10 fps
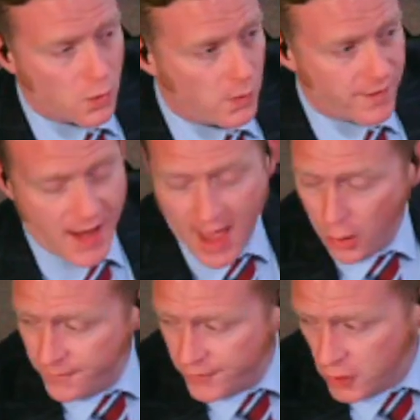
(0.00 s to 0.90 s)
or were they
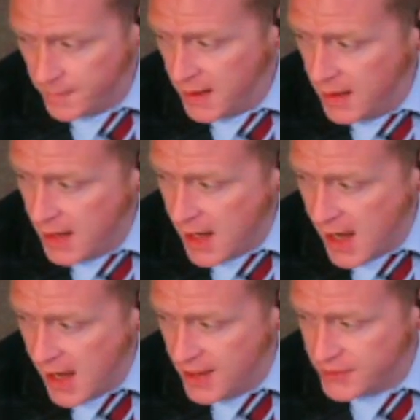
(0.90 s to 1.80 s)
helpful?
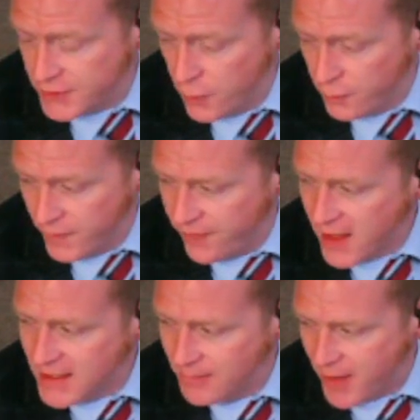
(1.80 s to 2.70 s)
So
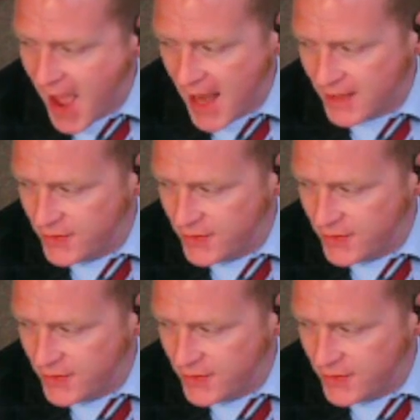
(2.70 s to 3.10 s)
reflecting back,